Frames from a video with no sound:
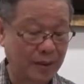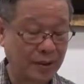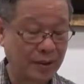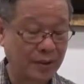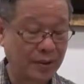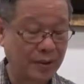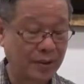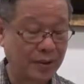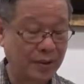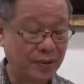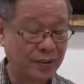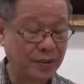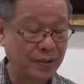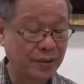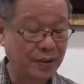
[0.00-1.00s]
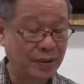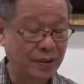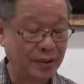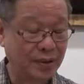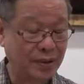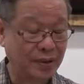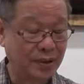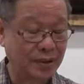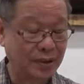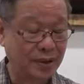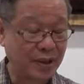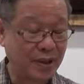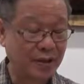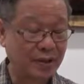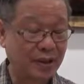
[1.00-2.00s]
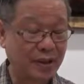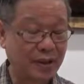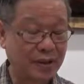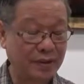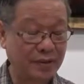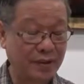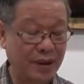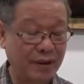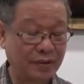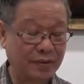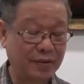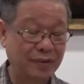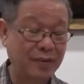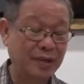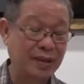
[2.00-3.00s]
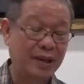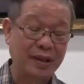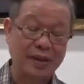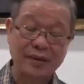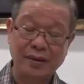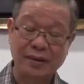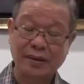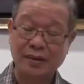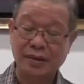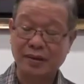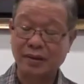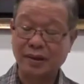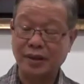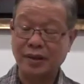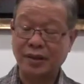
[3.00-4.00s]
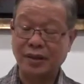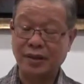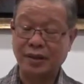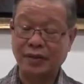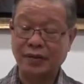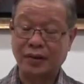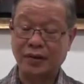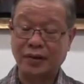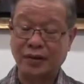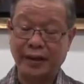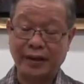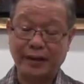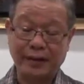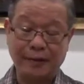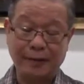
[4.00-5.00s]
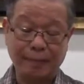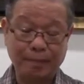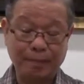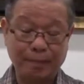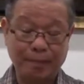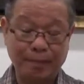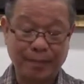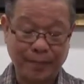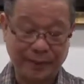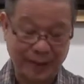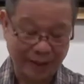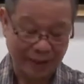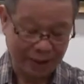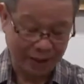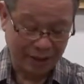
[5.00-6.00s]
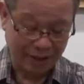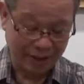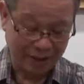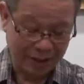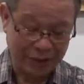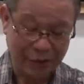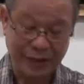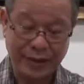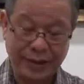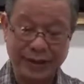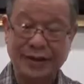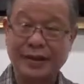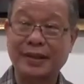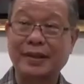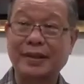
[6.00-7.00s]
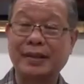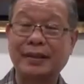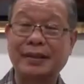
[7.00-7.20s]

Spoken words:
So there you are. We have we conclude the teaching for today. No? Any questions?